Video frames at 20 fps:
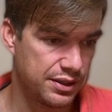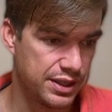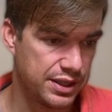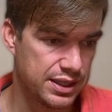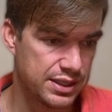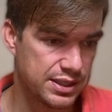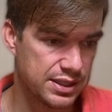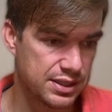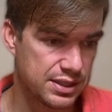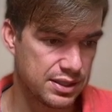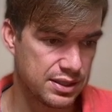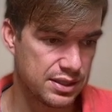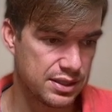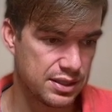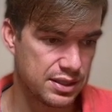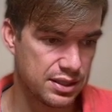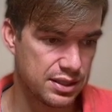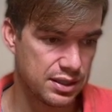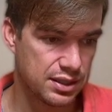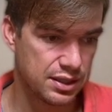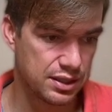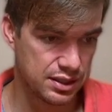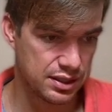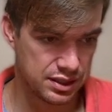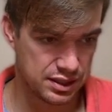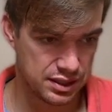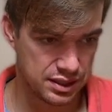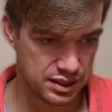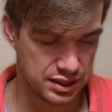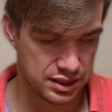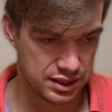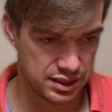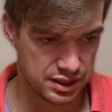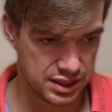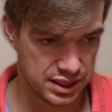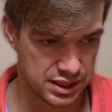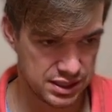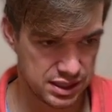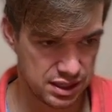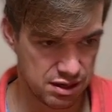this
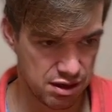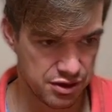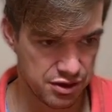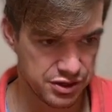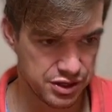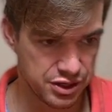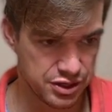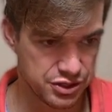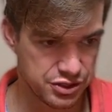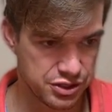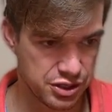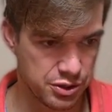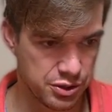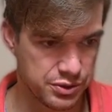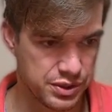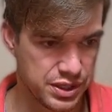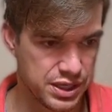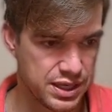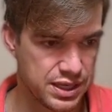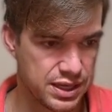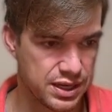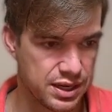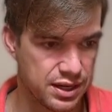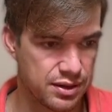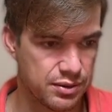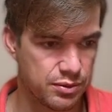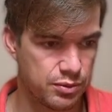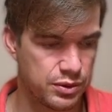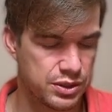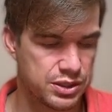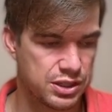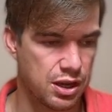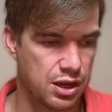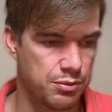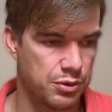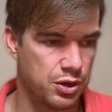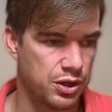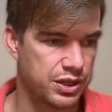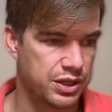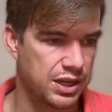London zone here, which
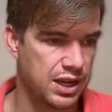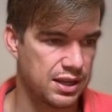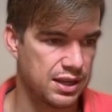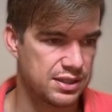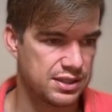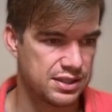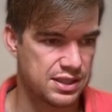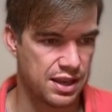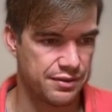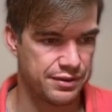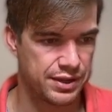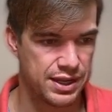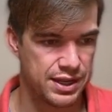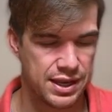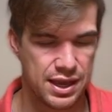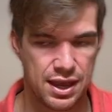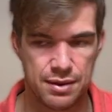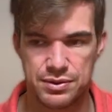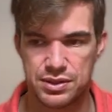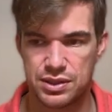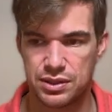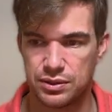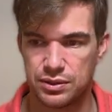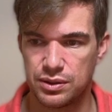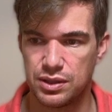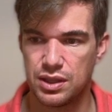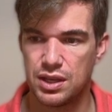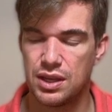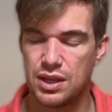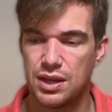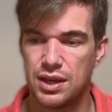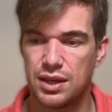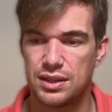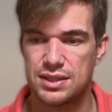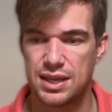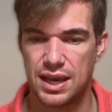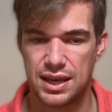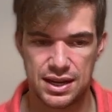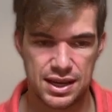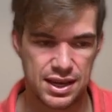I'm looking at 7 a.m. till
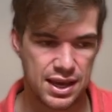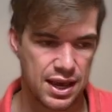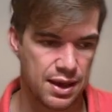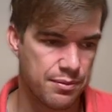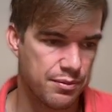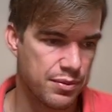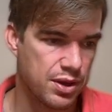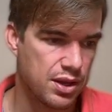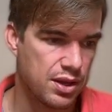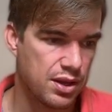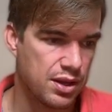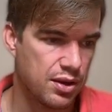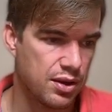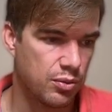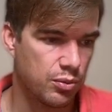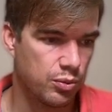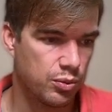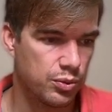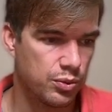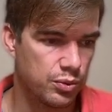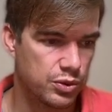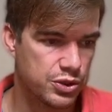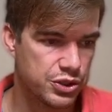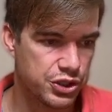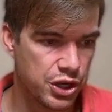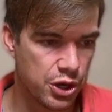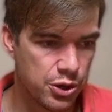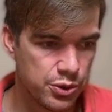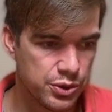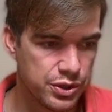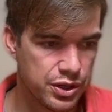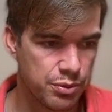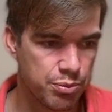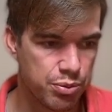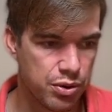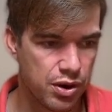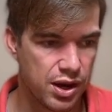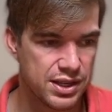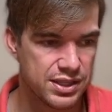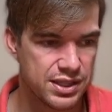10 a.m, showed a
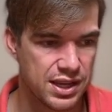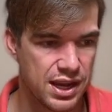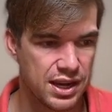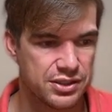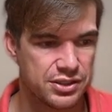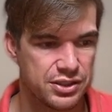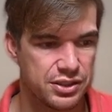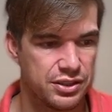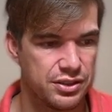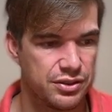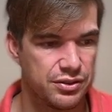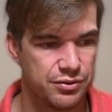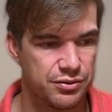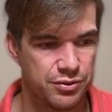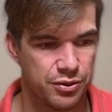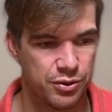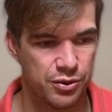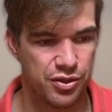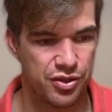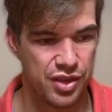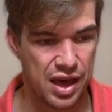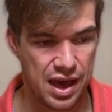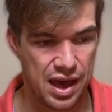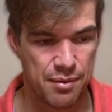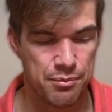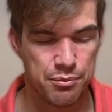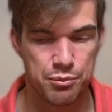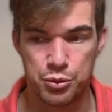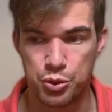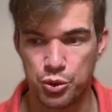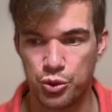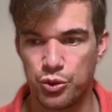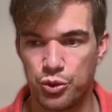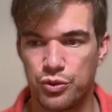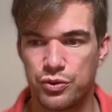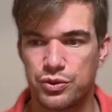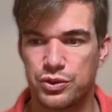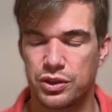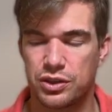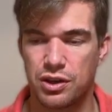price action for that
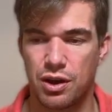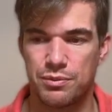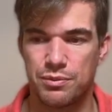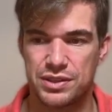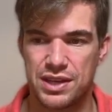move to come